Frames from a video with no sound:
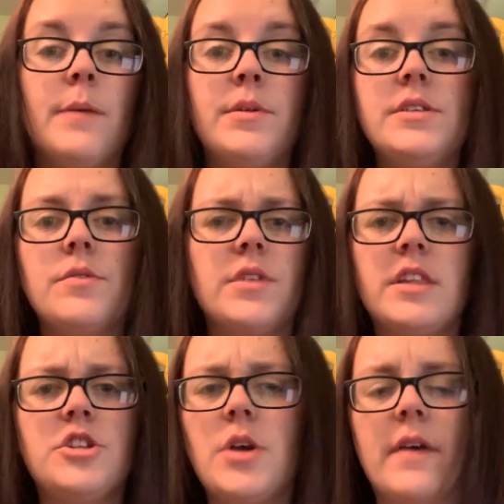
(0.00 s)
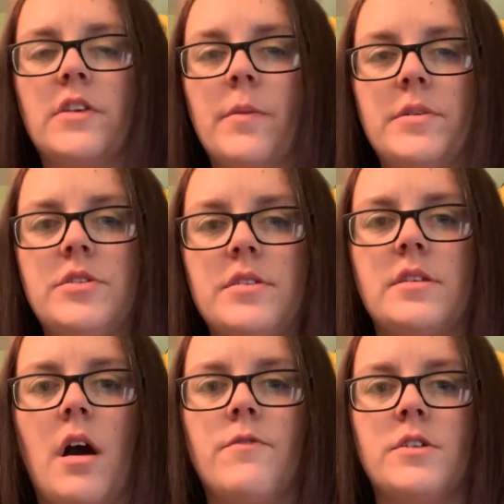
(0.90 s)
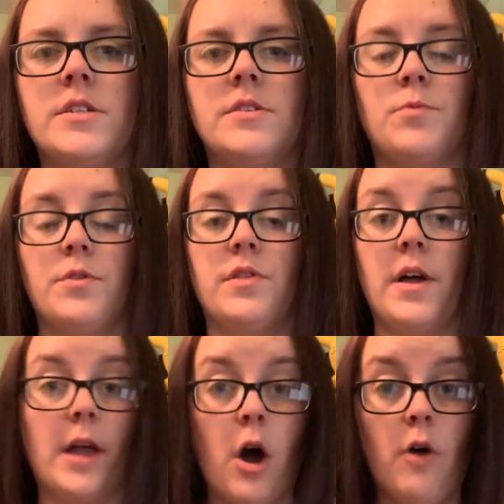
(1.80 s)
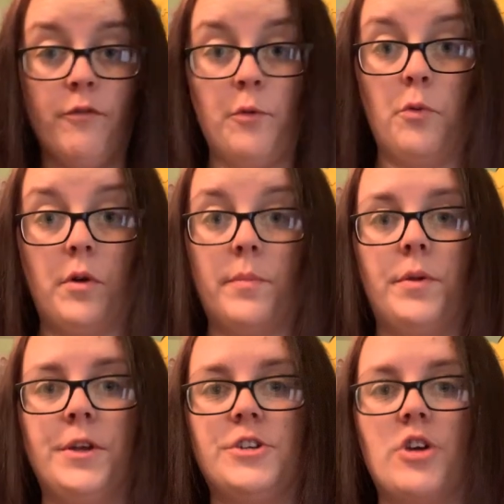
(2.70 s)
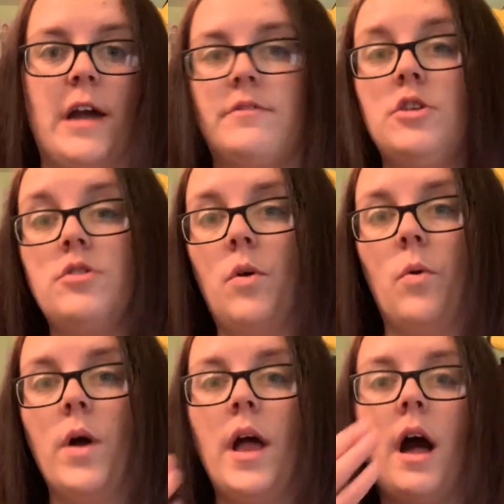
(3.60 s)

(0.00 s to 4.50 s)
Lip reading: please don't think that you have to come into these conferences with like a full completed draft. You don't.